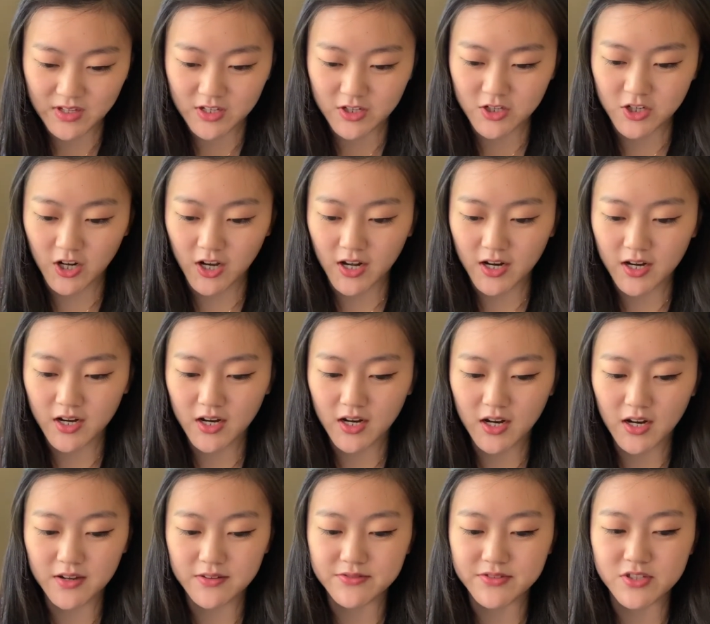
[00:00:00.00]
Daughter
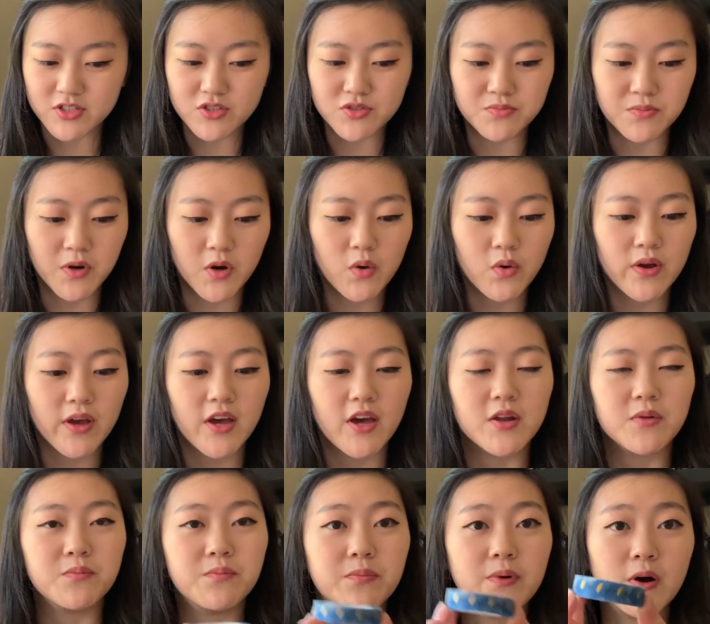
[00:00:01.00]
of Smoke
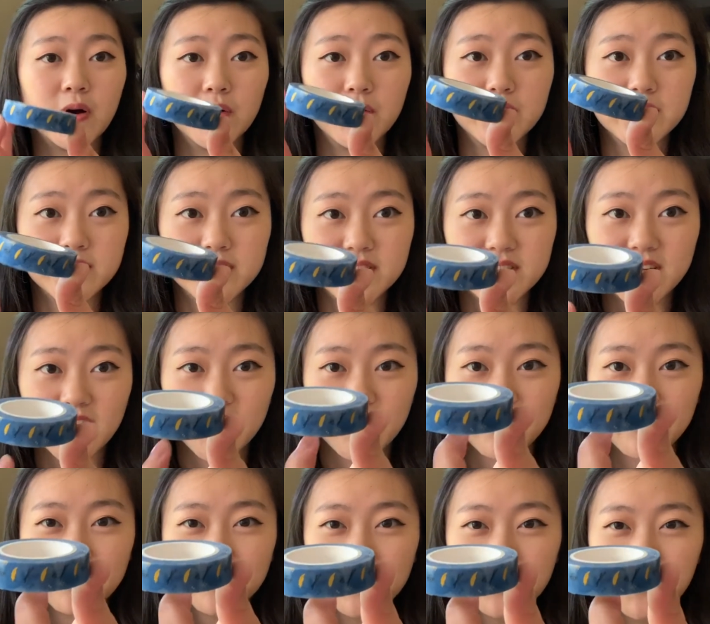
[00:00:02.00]
and Bone. This is Daughter
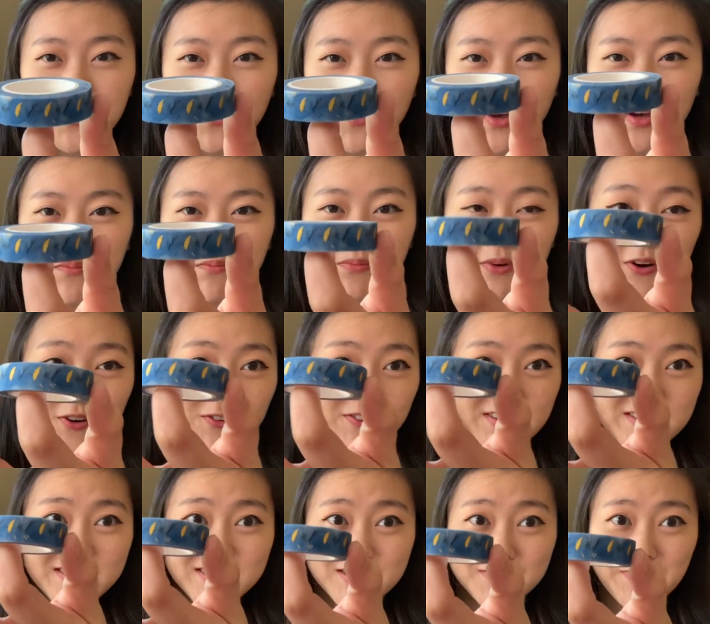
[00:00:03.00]
of Smoke and Bone
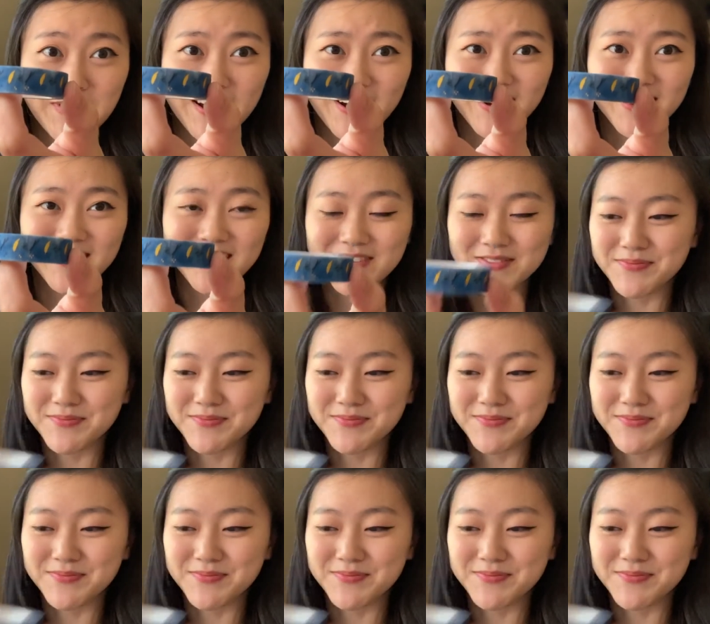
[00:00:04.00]
inspired.